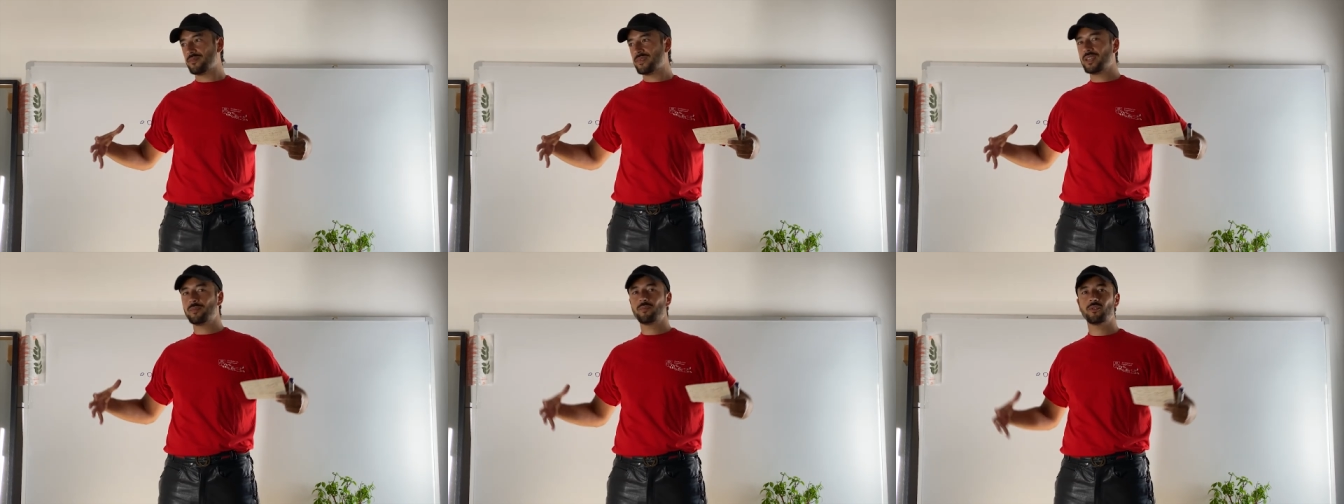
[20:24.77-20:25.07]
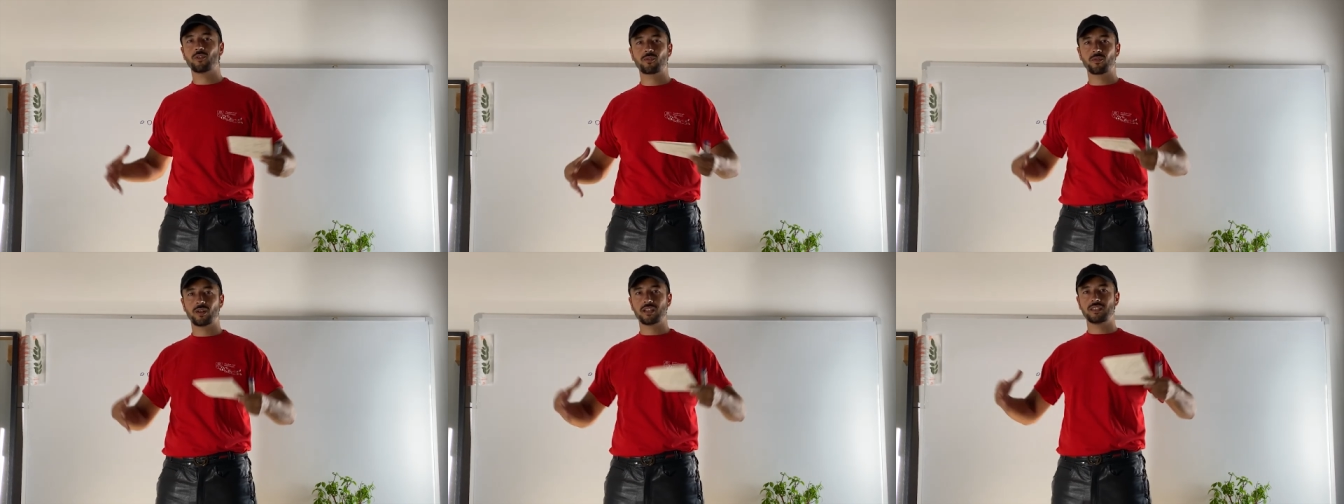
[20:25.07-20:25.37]

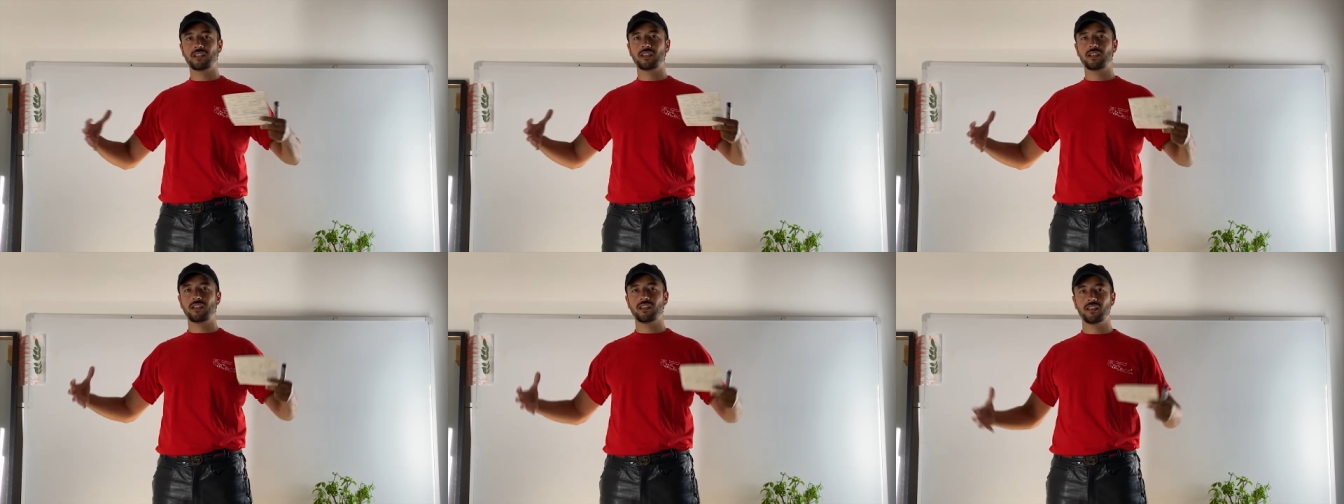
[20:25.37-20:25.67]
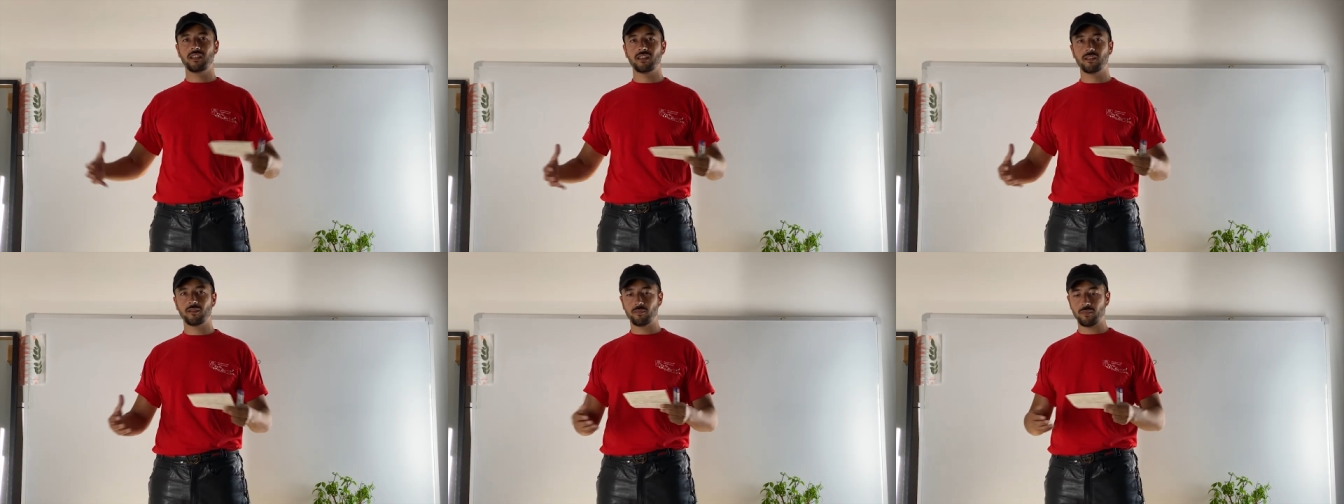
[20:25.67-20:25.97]

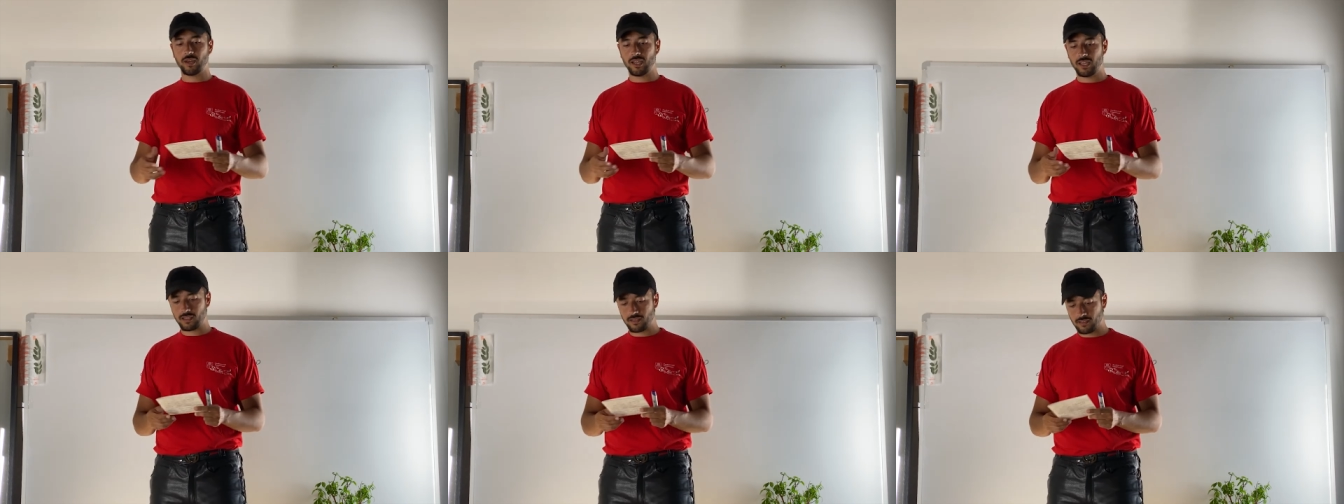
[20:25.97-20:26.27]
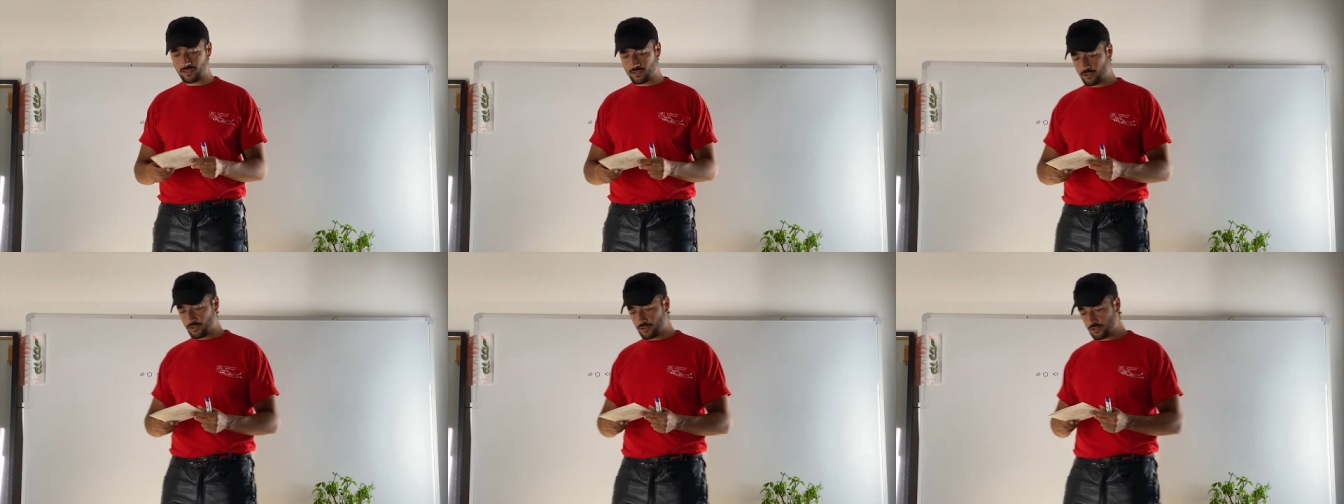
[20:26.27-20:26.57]
democratically
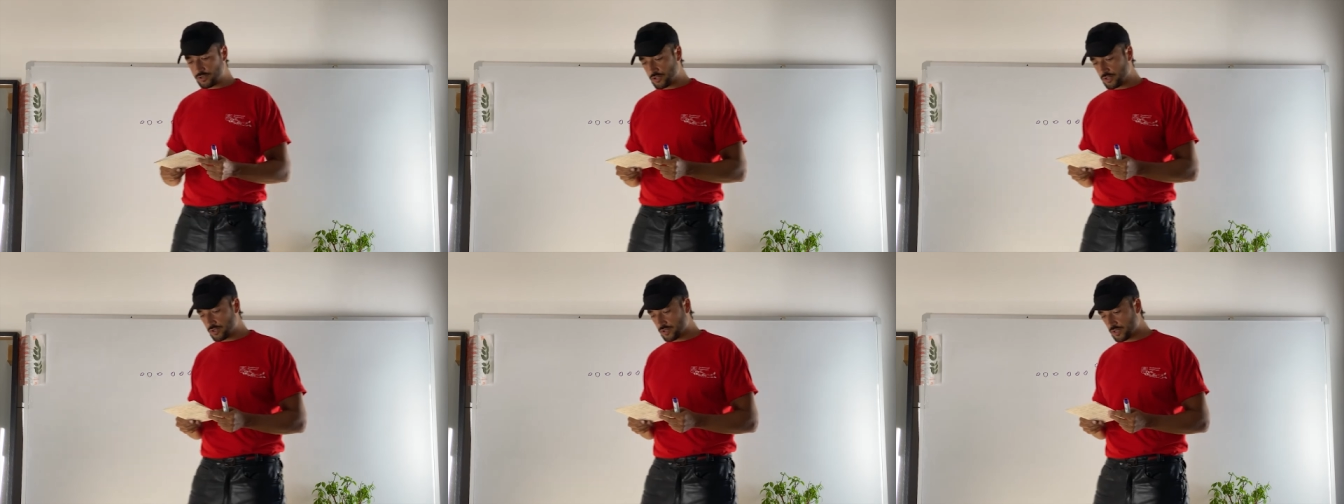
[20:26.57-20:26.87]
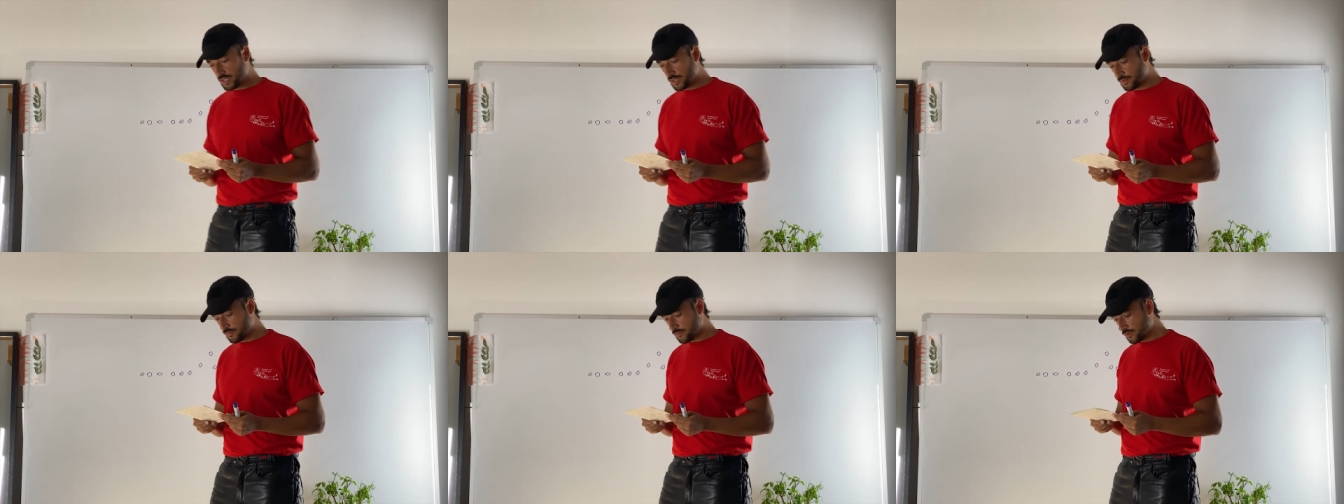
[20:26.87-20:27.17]
make culture
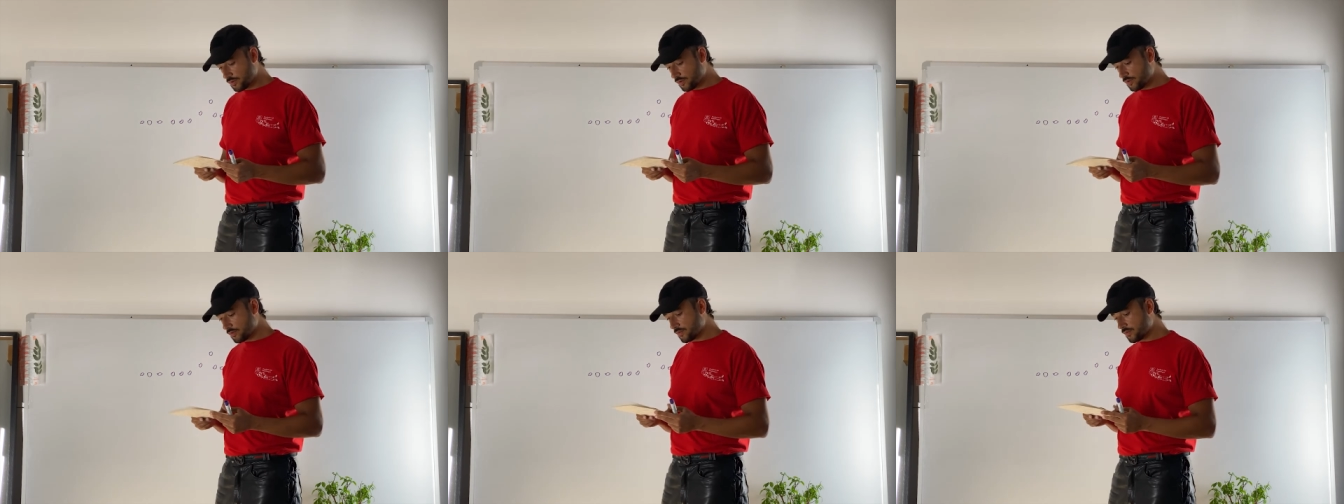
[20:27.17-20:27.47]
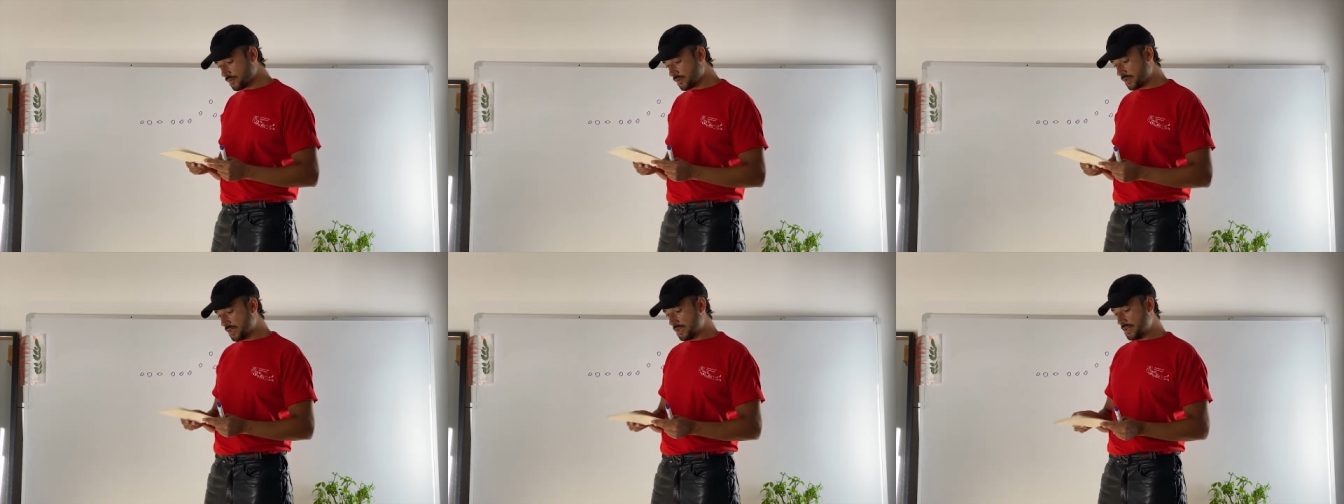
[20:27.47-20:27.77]

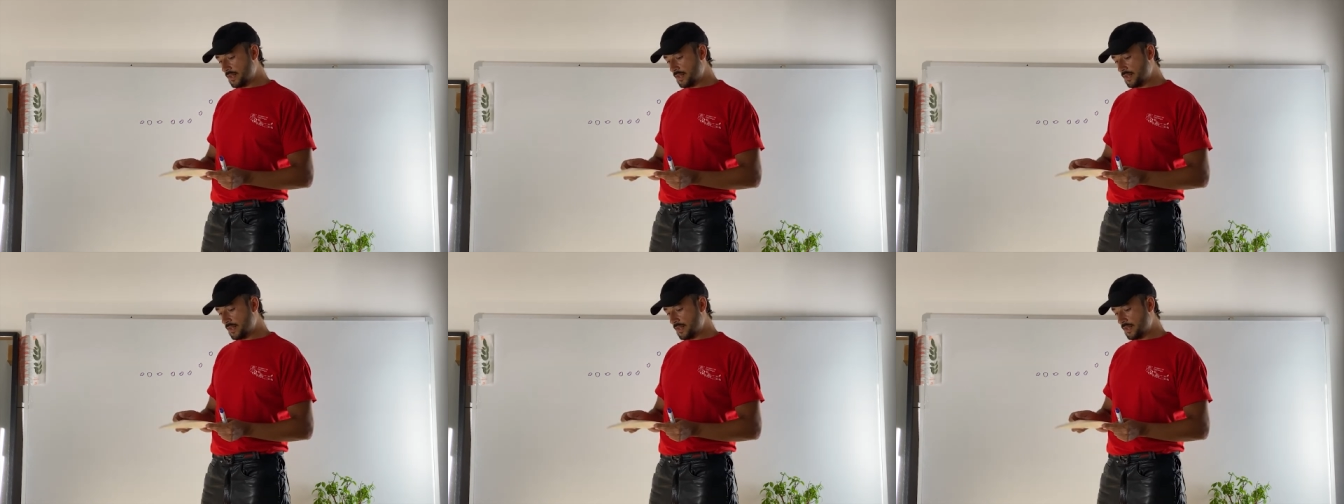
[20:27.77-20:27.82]
evolve.